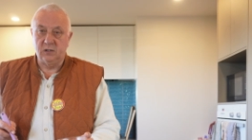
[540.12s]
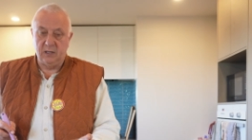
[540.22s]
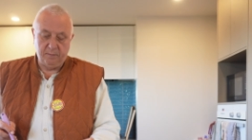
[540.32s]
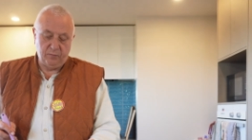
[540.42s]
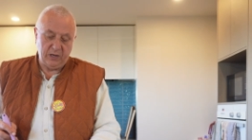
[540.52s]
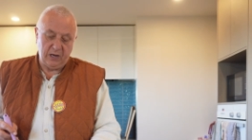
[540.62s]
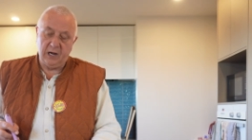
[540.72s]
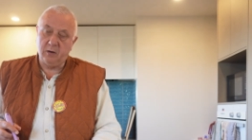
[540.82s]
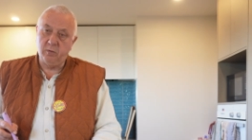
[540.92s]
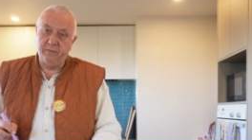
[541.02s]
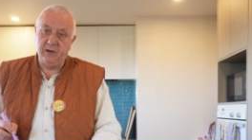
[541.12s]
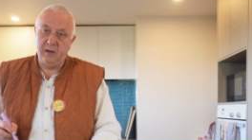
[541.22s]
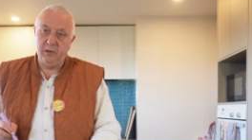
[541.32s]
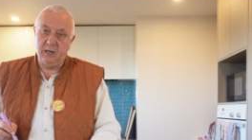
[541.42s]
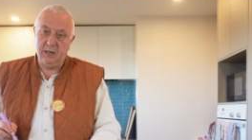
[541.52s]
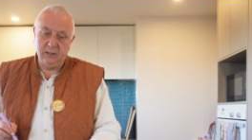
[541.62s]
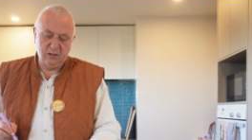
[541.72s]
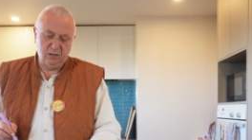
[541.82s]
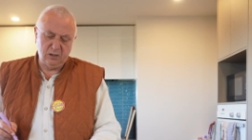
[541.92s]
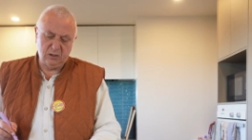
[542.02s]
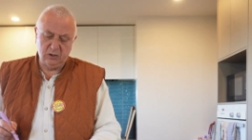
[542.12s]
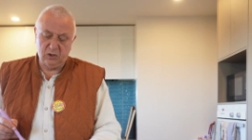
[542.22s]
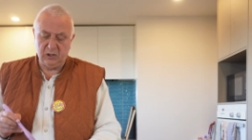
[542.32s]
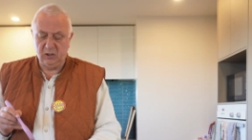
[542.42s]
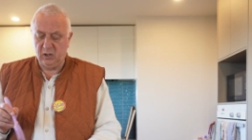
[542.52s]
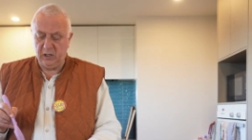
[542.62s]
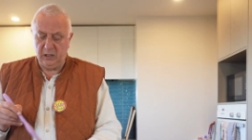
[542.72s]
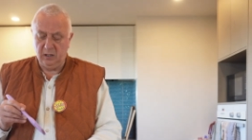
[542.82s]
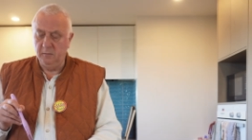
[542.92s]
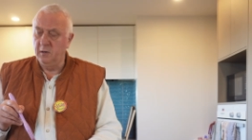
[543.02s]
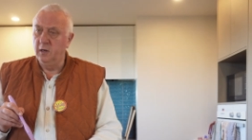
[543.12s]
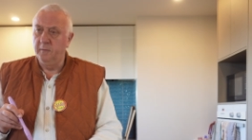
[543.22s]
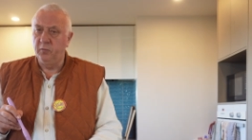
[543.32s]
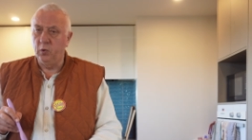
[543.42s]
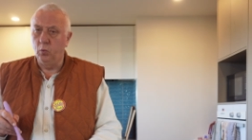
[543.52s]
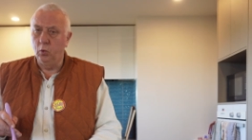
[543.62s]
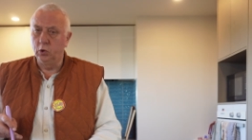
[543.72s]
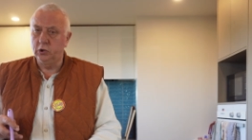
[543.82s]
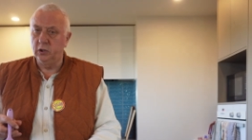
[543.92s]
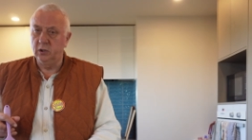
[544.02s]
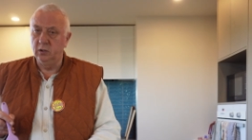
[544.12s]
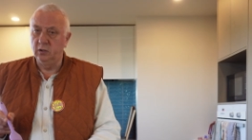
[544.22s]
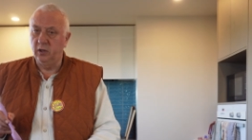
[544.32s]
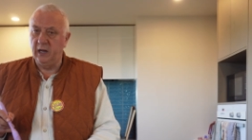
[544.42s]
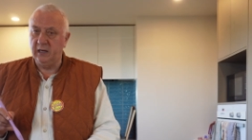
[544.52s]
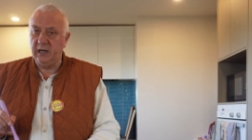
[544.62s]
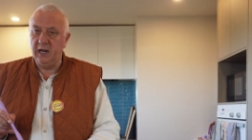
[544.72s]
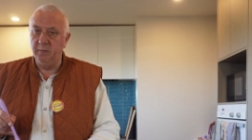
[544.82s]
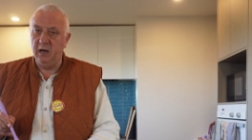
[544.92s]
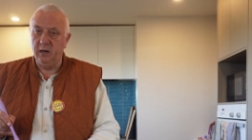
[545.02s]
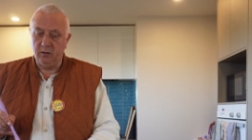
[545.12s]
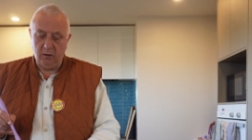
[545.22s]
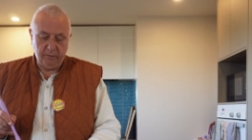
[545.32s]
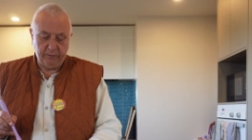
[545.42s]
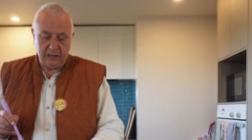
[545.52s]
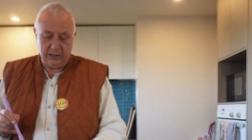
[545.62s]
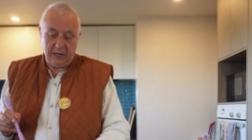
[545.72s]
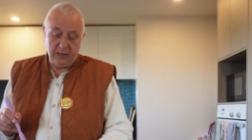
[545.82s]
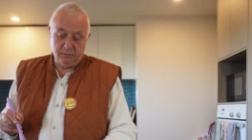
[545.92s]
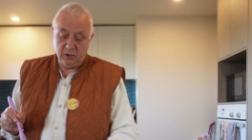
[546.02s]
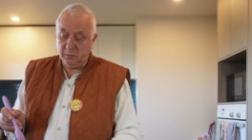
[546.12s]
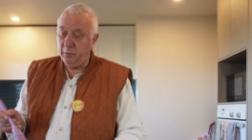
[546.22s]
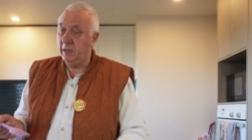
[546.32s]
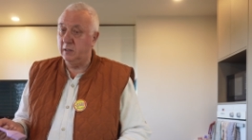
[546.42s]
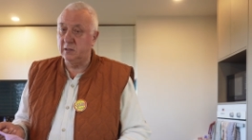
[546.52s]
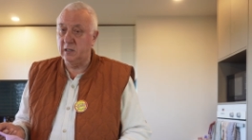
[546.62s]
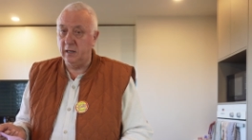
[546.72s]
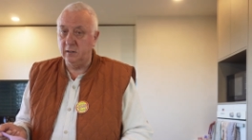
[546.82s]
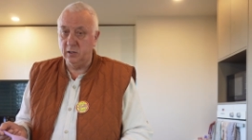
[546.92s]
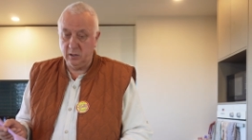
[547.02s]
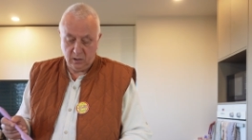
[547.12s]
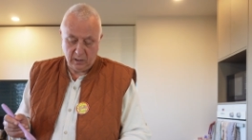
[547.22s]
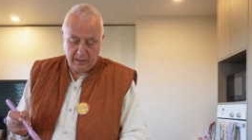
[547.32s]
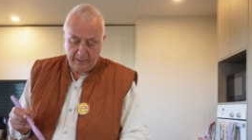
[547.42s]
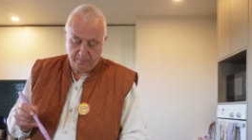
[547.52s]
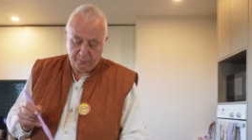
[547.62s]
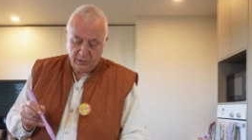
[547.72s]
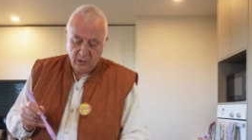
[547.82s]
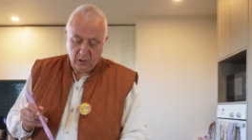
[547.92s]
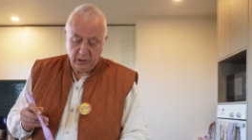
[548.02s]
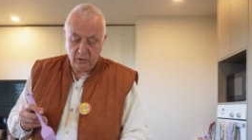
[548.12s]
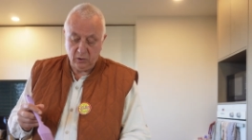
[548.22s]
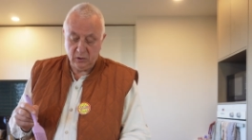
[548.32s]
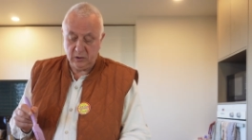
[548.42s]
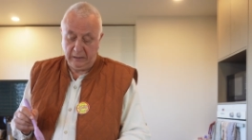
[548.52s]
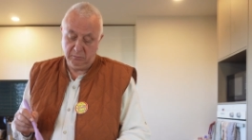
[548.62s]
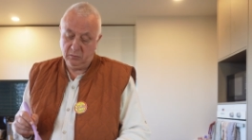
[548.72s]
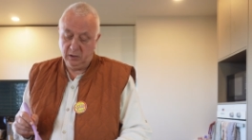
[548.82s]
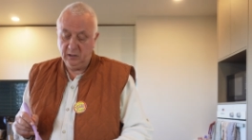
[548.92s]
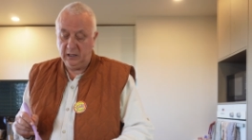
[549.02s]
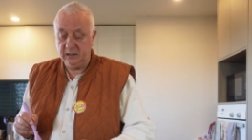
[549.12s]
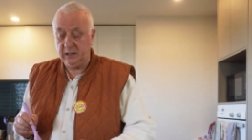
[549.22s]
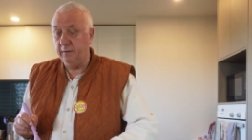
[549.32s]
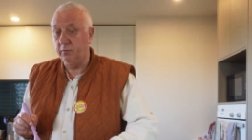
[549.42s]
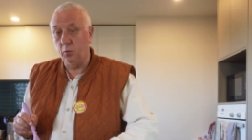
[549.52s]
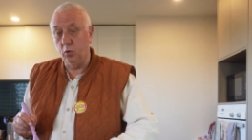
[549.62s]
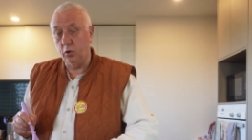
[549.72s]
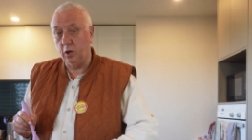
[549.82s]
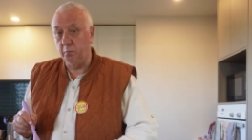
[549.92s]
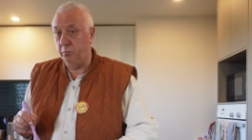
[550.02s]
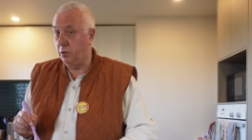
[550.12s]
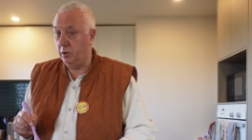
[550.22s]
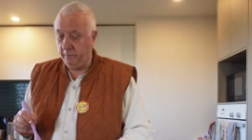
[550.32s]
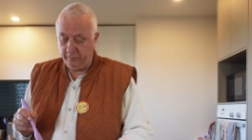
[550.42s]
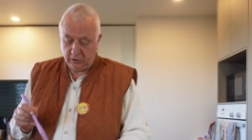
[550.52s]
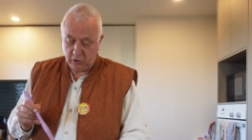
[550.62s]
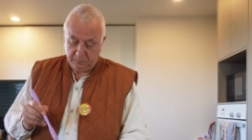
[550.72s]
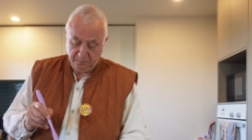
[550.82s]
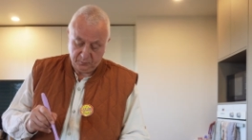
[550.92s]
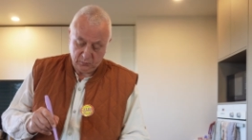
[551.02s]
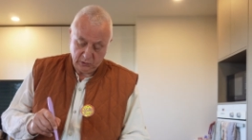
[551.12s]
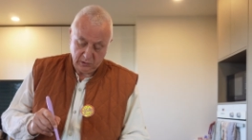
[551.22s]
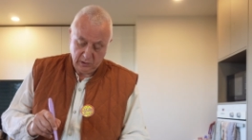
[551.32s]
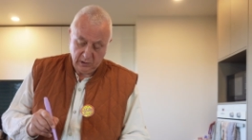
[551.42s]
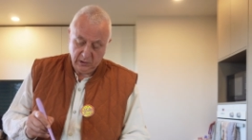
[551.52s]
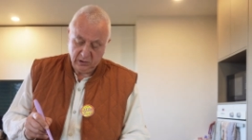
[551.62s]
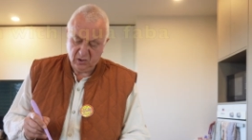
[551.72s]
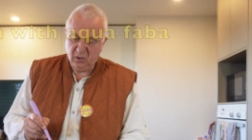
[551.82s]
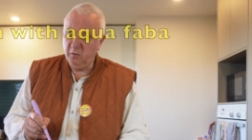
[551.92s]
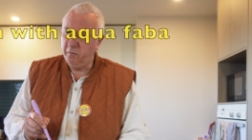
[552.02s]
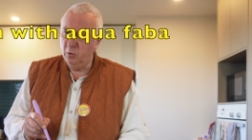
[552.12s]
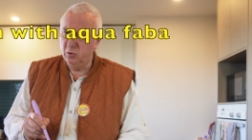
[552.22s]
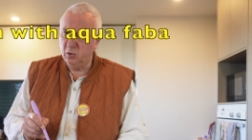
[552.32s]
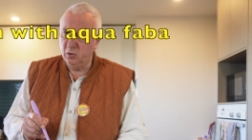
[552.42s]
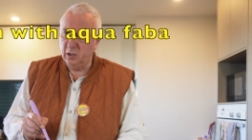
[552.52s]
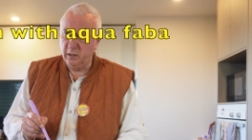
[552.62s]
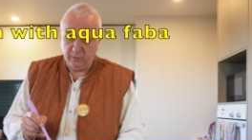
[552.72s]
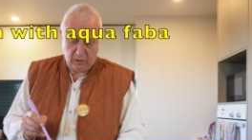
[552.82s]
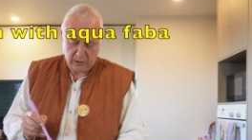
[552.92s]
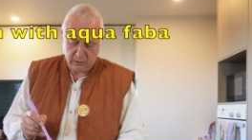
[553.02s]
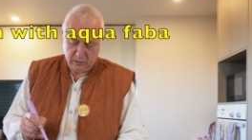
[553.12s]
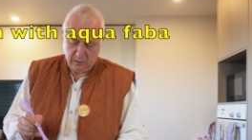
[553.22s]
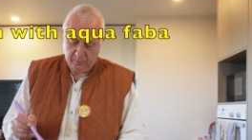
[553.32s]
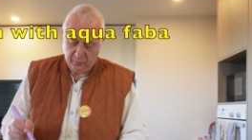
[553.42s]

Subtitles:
some aquafaba here, so this is just the water that came out of a can of chickpeas that I used, and I saved the water and put it in the fridge. It's good for all sorts of different things.